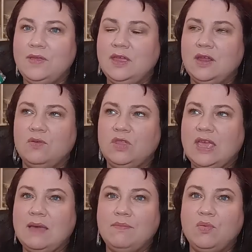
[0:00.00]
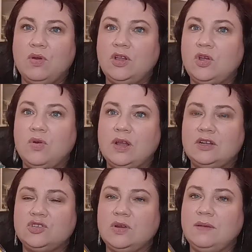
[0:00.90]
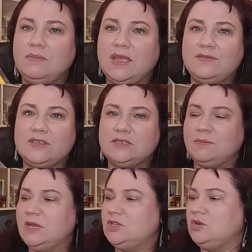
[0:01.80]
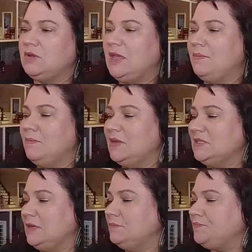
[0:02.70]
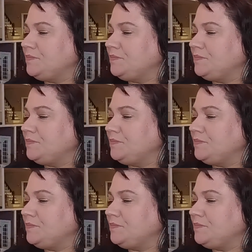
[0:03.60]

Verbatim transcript: You know, they get bored, you're going on a trip, gives them something to do, keep them busy.